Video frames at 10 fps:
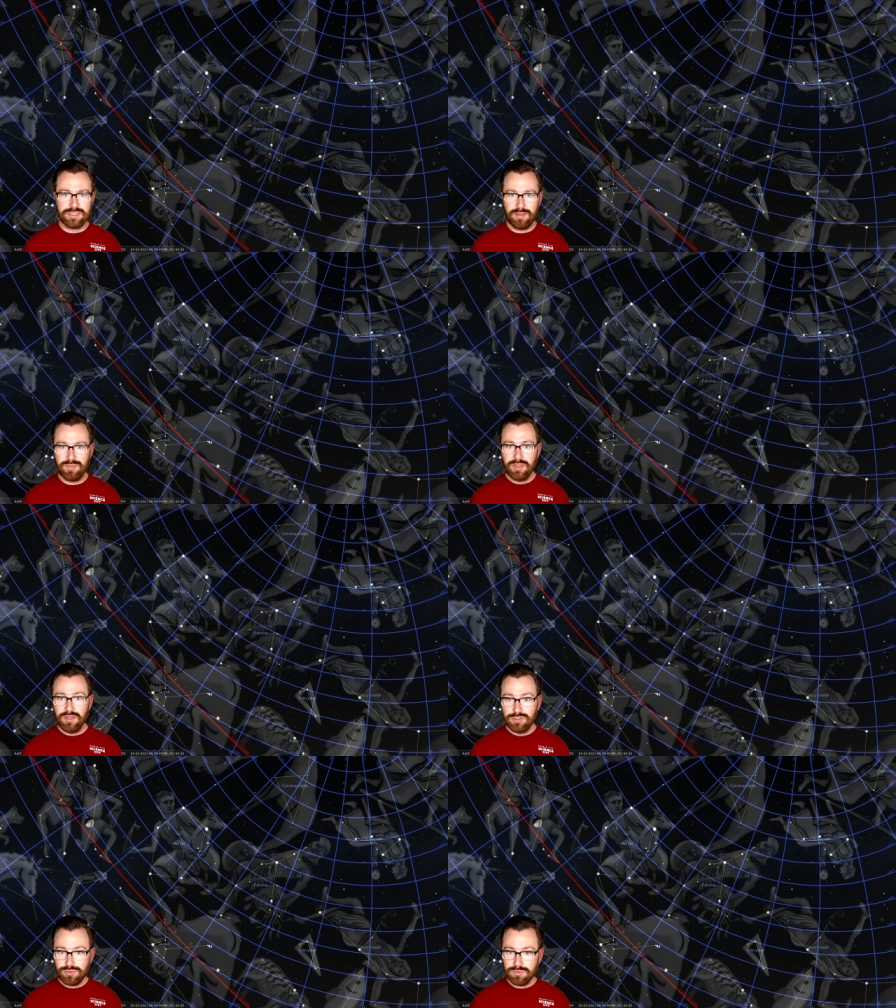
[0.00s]
Um,
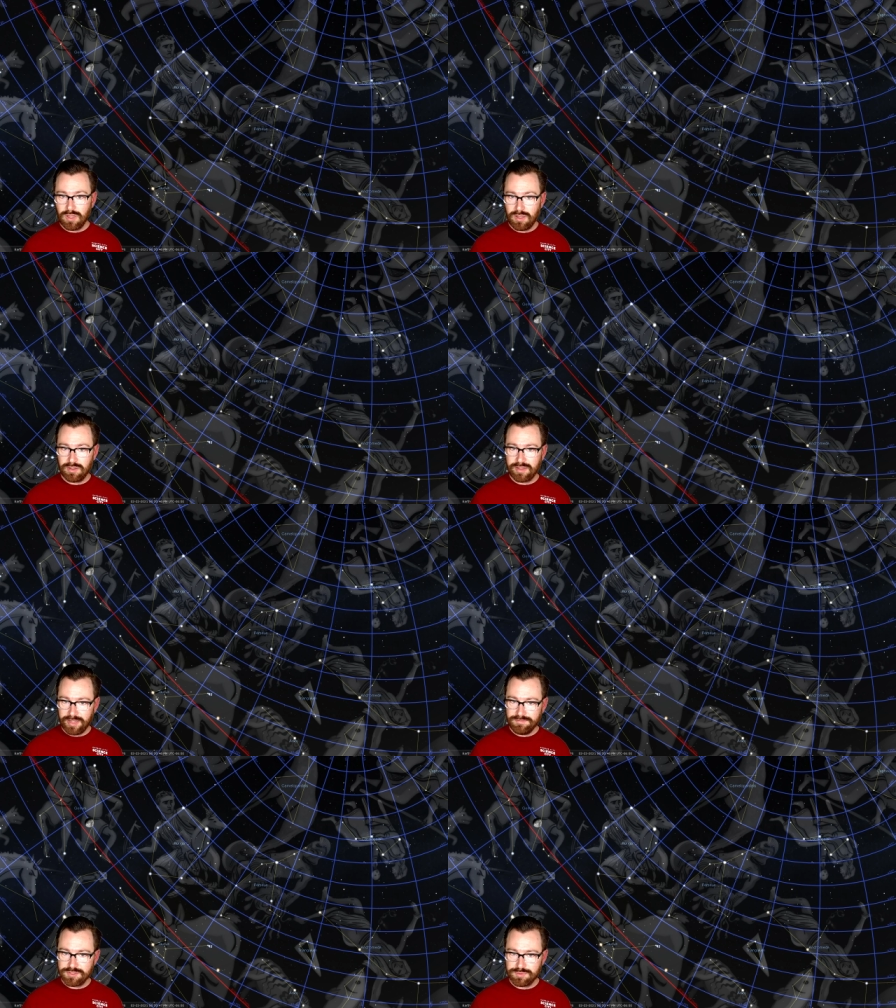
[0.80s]
Lula
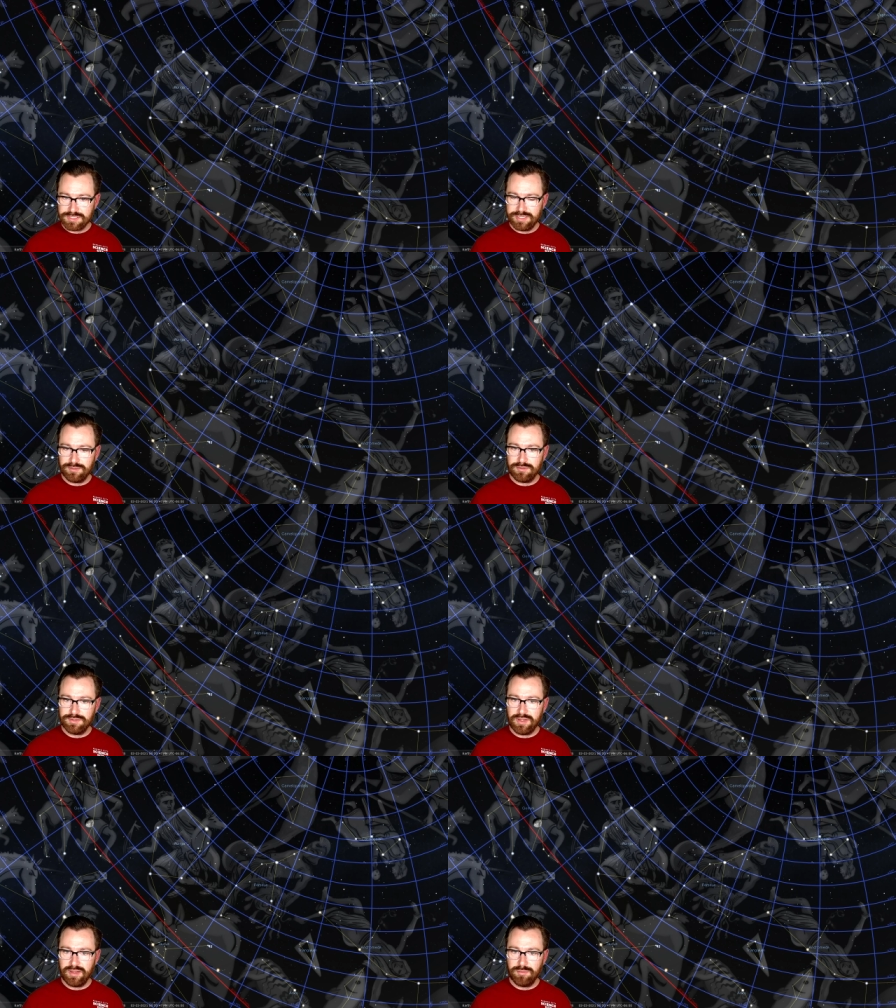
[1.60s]
Gypes was killed
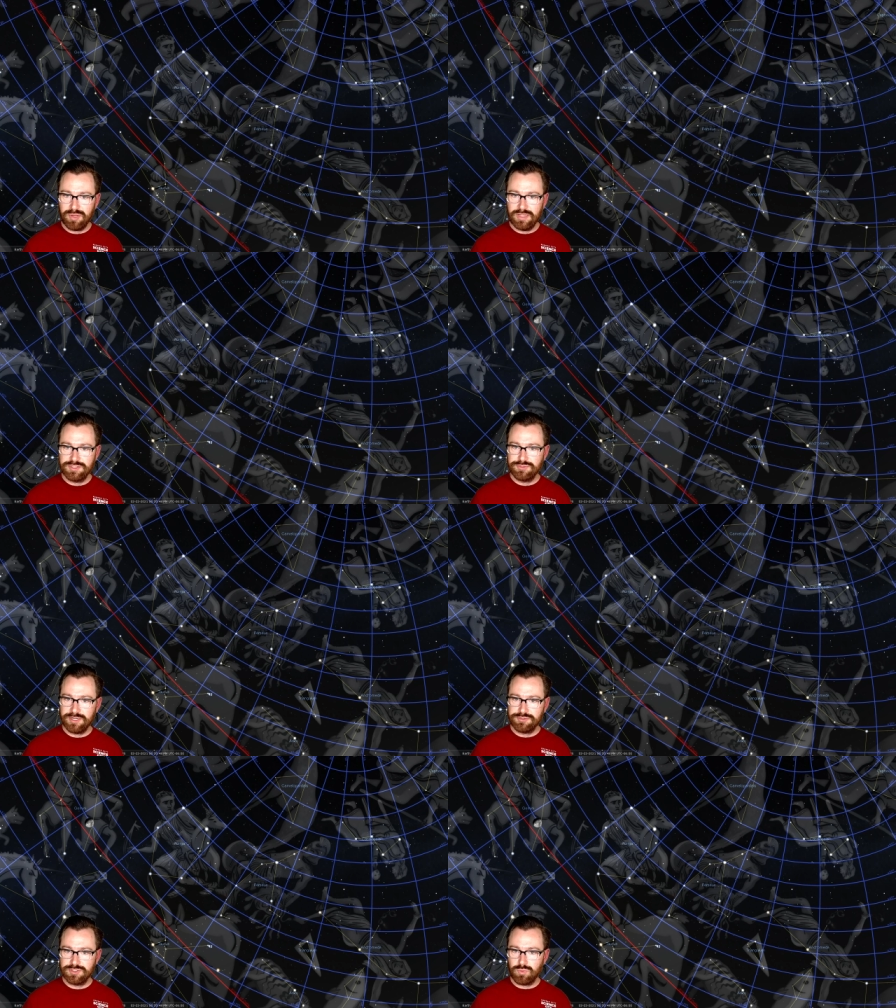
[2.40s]
uh, by his
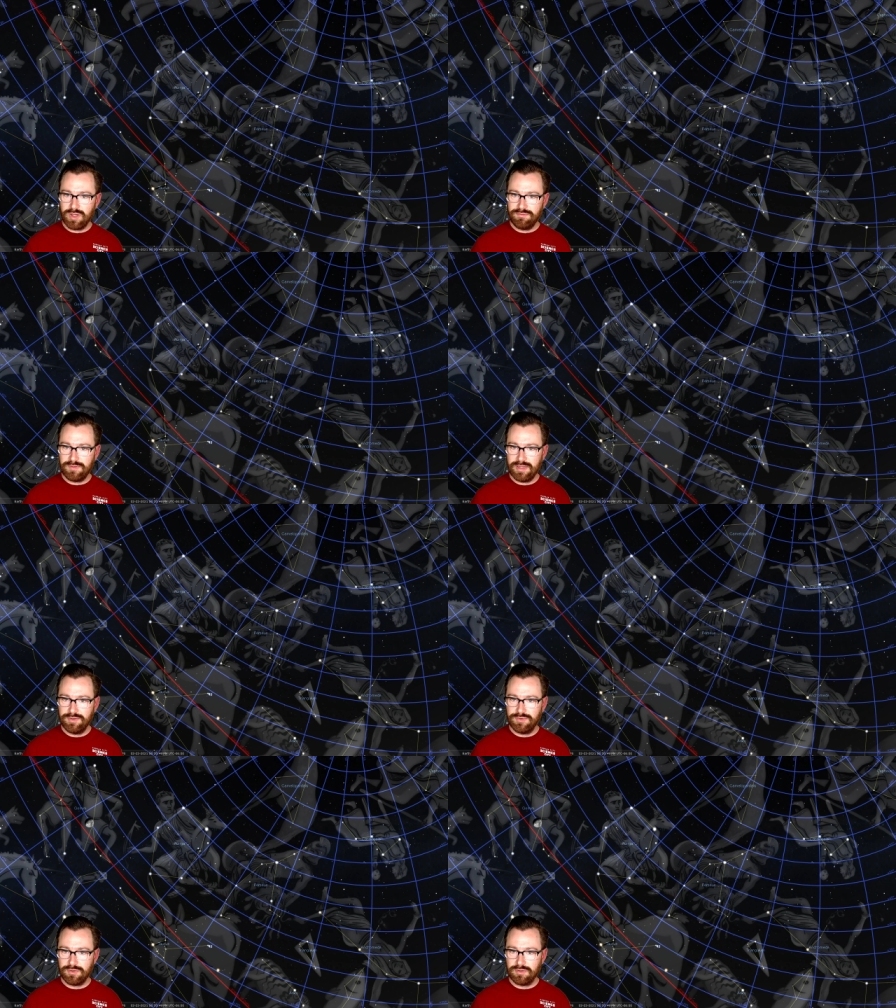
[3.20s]
treacherous wife
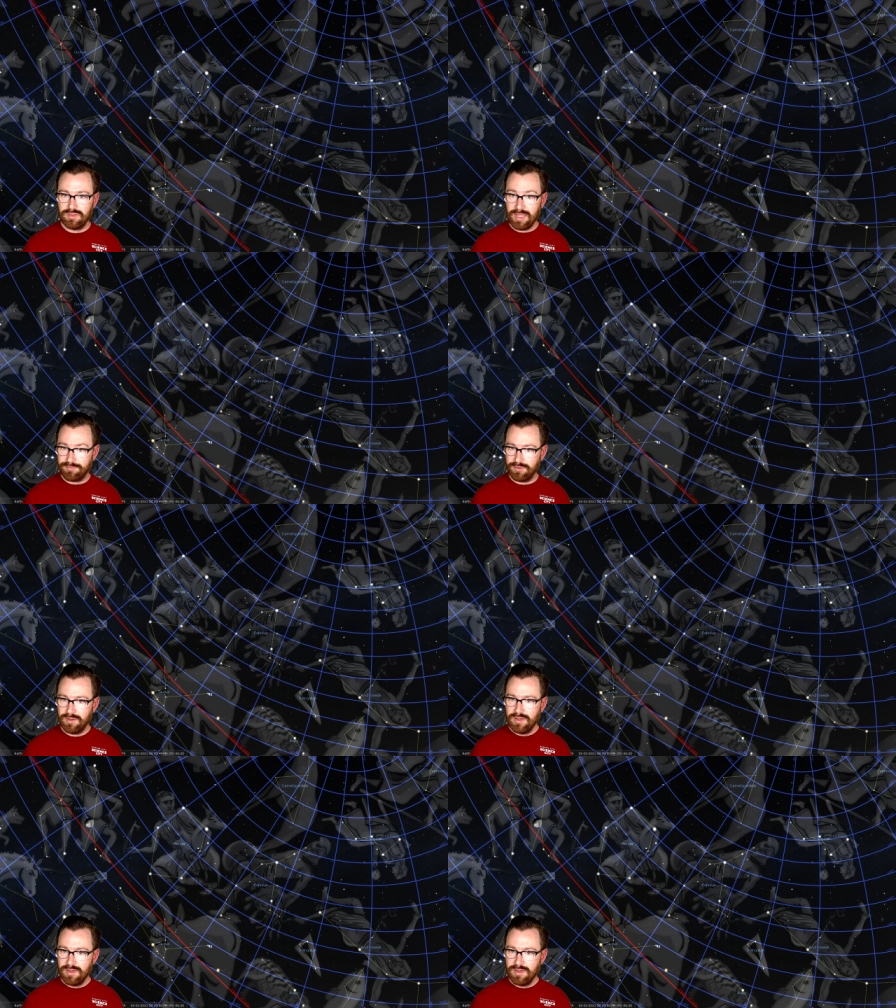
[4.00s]
and her lover.